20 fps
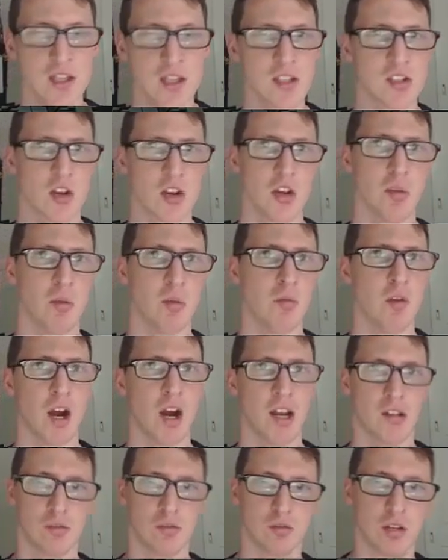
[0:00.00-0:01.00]
So you're
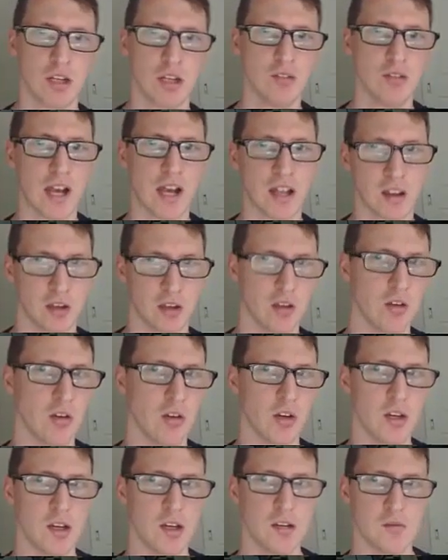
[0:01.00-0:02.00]
providing free value
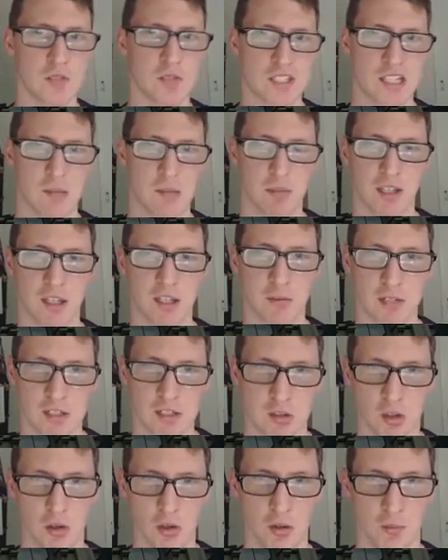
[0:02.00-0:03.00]
for something in
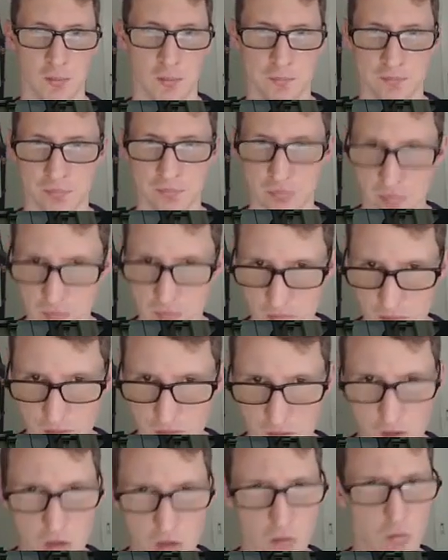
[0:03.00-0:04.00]
return,
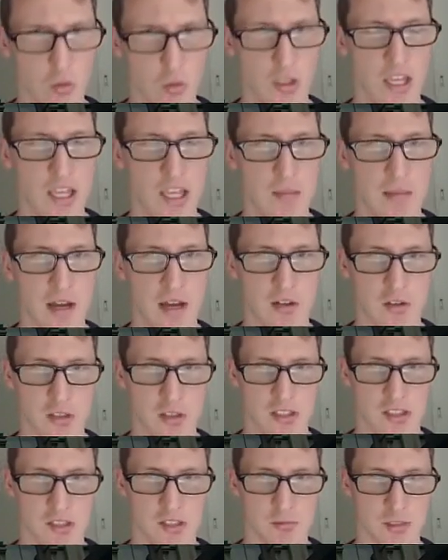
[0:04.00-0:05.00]
for your email
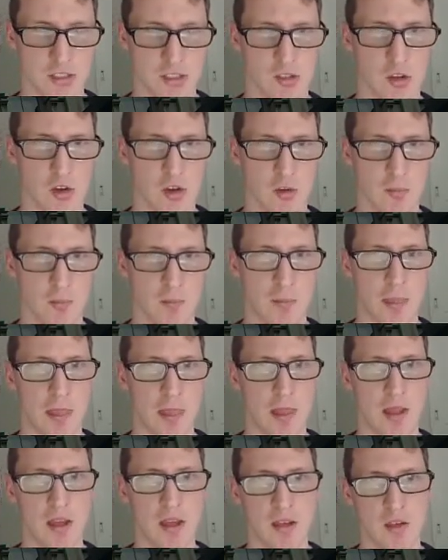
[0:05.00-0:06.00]
address in return.
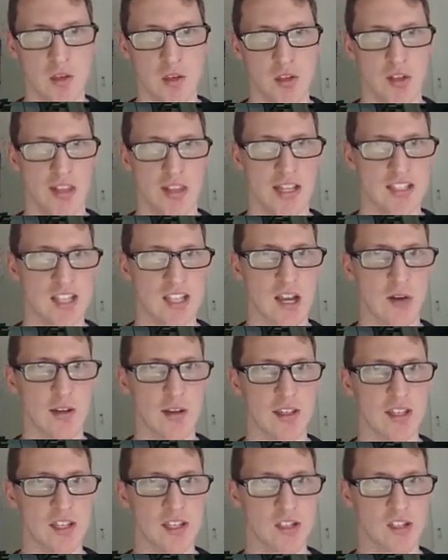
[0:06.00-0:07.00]
So that's how
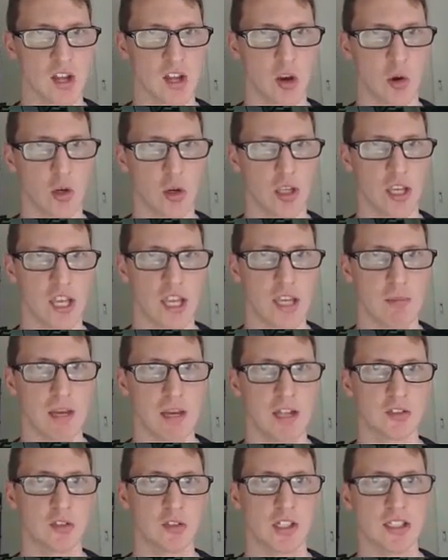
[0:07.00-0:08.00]
he gets a hold of your
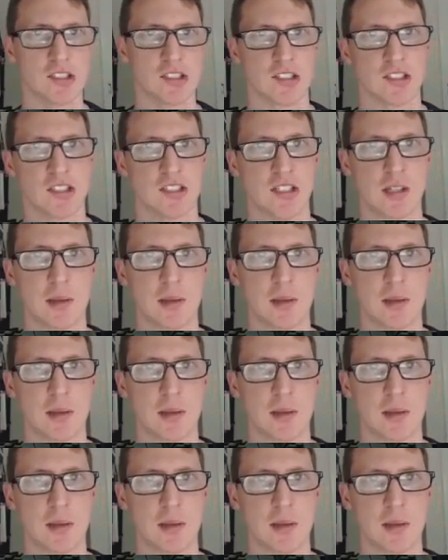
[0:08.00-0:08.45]
email address.